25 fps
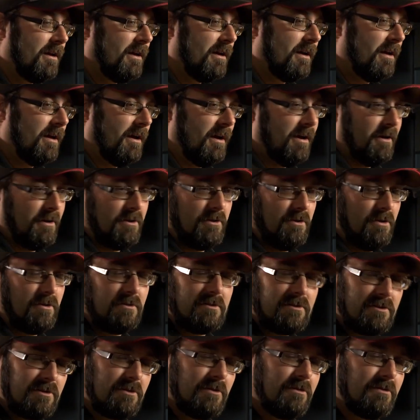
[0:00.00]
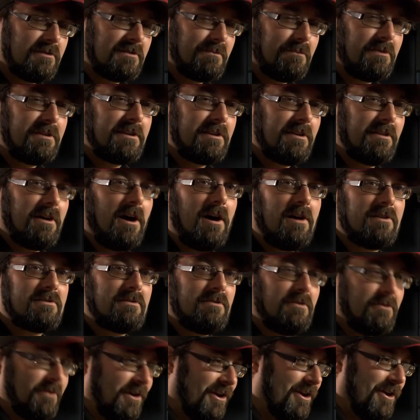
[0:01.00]
a good tool to put in your
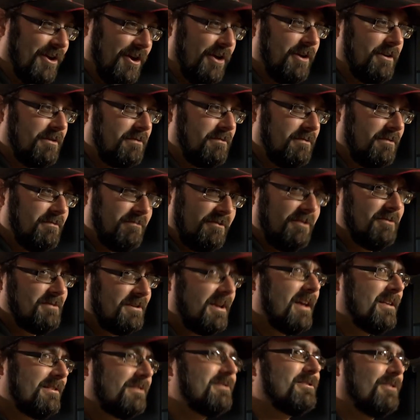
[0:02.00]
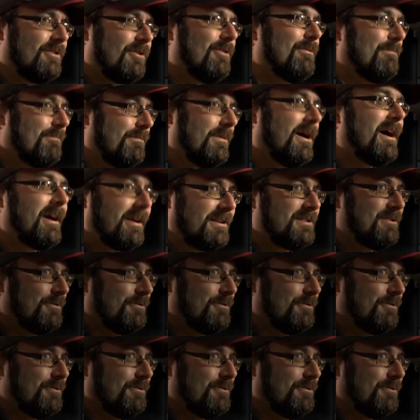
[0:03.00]
arsenal, you tend to come back